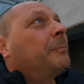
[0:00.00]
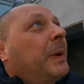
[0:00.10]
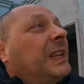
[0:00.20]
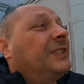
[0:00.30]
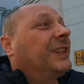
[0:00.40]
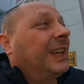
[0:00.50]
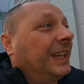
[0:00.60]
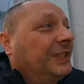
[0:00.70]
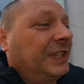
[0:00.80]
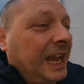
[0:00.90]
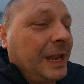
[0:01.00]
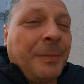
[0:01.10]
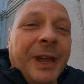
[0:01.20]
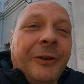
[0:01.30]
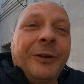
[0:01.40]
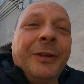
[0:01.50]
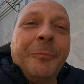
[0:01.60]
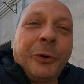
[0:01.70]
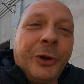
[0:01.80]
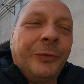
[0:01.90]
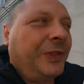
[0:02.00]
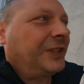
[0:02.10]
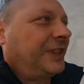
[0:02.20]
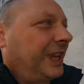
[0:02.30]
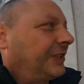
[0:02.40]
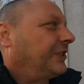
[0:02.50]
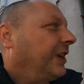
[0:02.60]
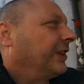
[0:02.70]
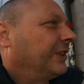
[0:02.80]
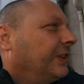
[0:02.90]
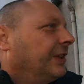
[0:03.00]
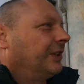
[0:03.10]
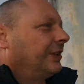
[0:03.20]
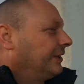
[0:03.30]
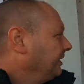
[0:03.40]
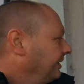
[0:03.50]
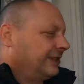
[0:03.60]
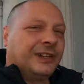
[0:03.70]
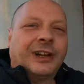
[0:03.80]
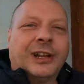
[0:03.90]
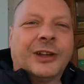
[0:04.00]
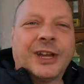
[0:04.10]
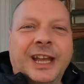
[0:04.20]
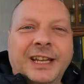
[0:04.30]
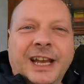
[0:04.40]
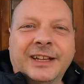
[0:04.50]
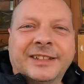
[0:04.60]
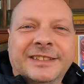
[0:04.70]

Basically, she came here and improved this theatre. And look at it now.